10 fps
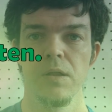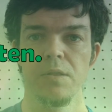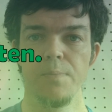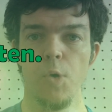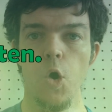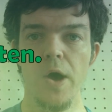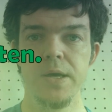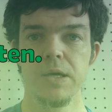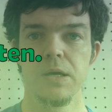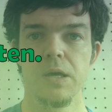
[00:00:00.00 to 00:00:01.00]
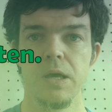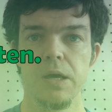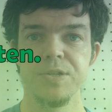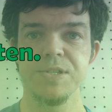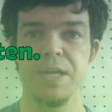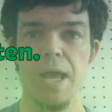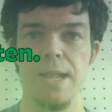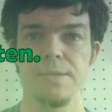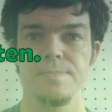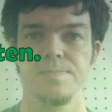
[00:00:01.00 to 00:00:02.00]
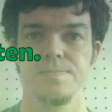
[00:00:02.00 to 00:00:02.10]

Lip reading: the boy is 10.